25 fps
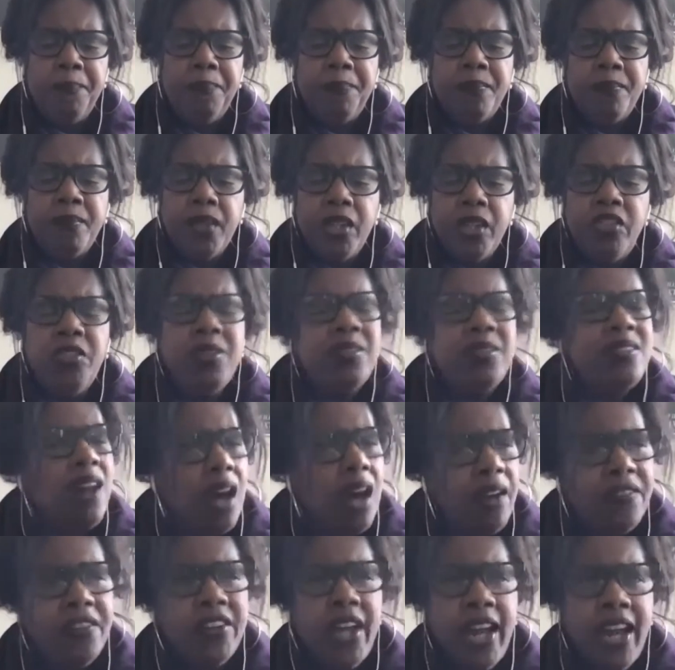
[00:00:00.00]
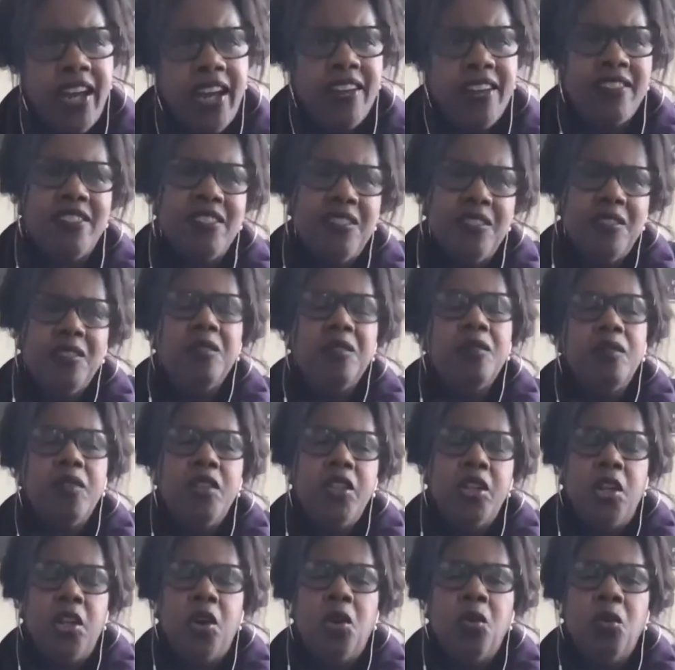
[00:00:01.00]
and she was often asked,
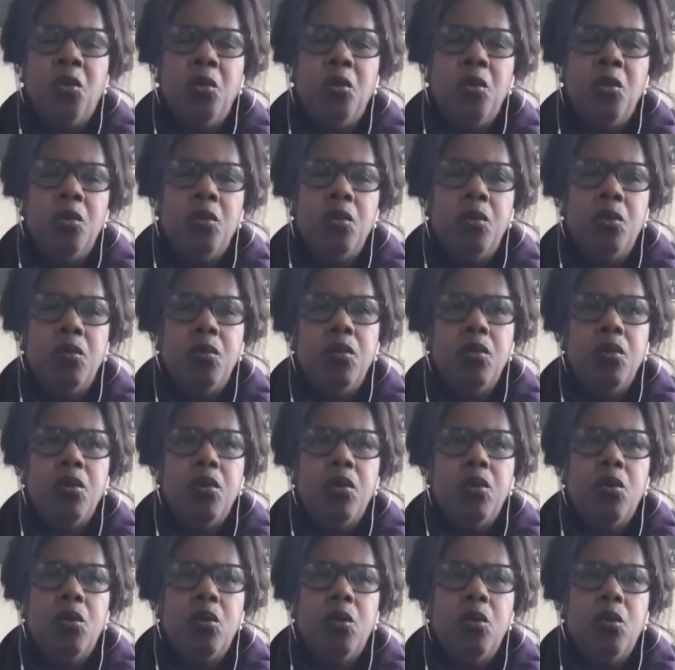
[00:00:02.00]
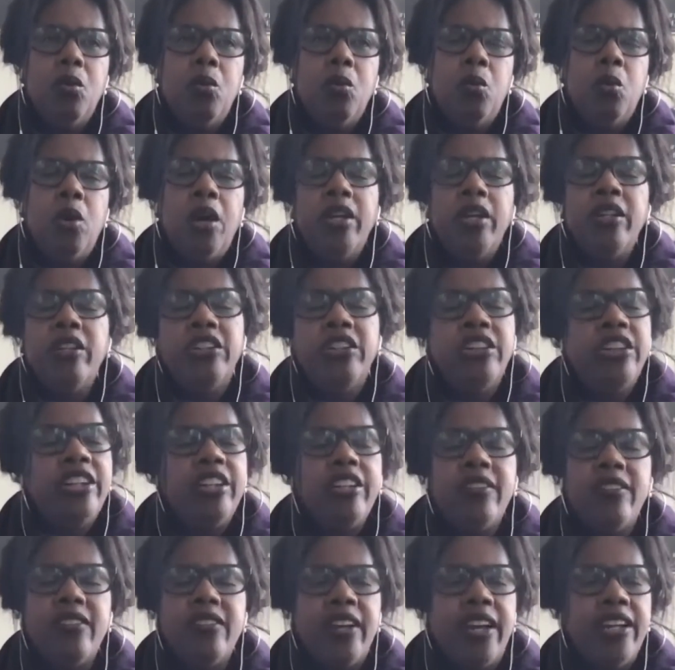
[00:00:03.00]
you know, what good
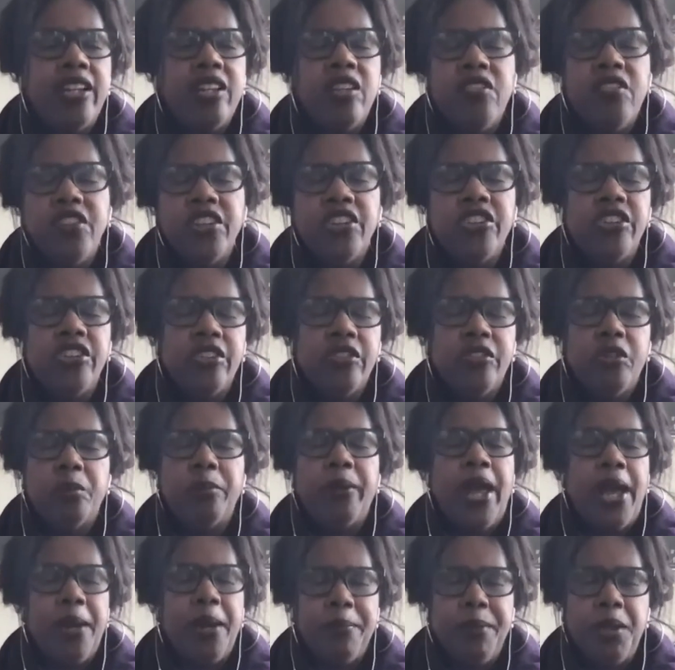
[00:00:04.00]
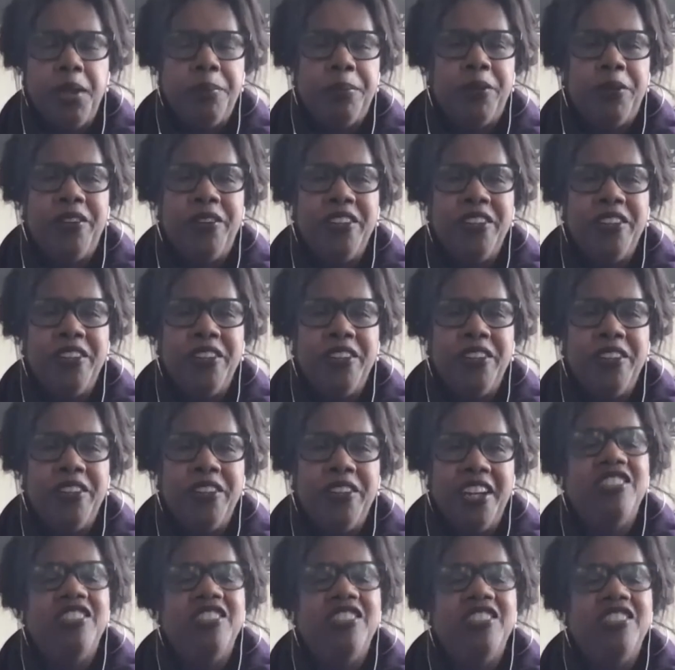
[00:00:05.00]
is science fiction for Black people?
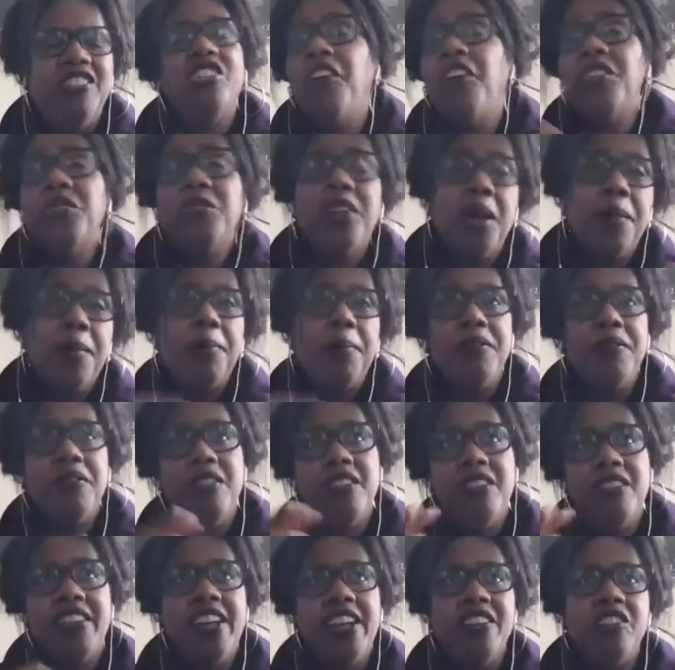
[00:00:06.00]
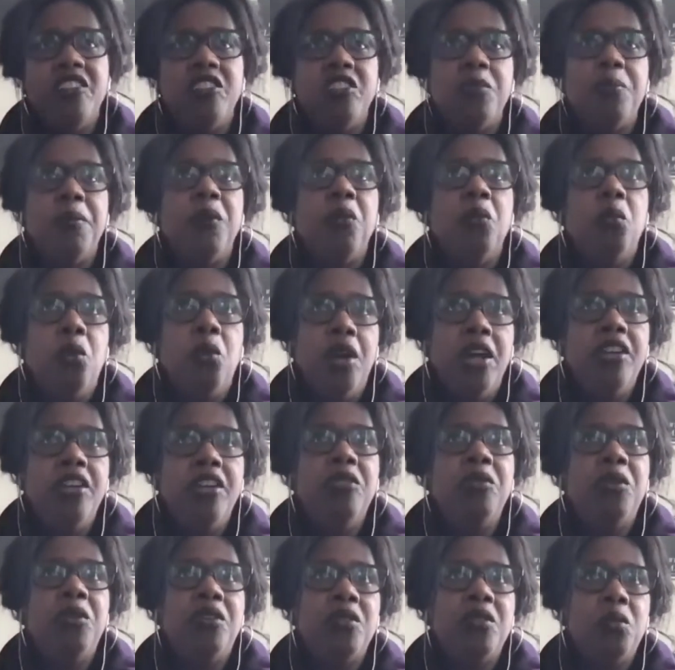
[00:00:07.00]
And so she always would come up with these answers, but
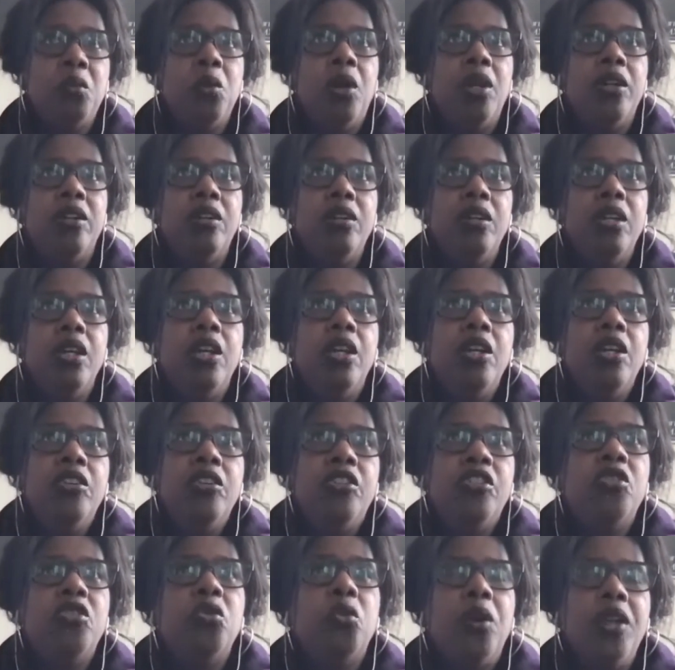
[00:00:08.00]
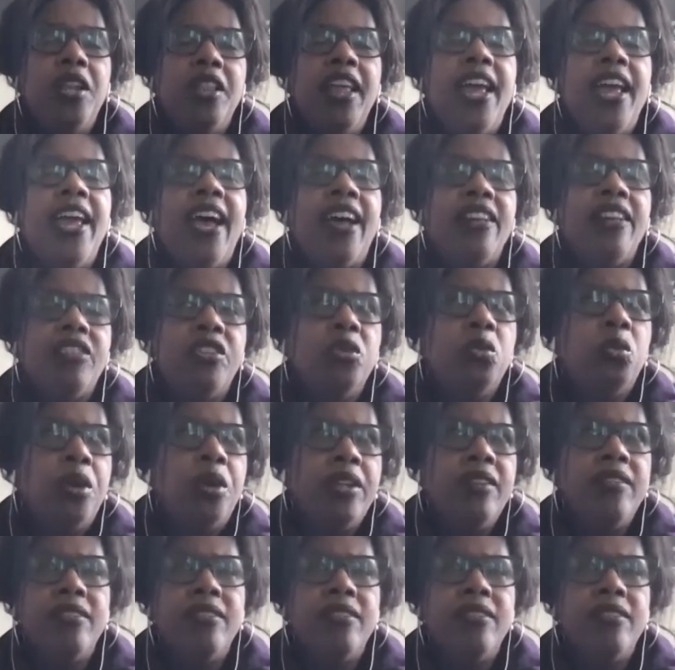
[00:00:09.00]
one was what they asked her, what is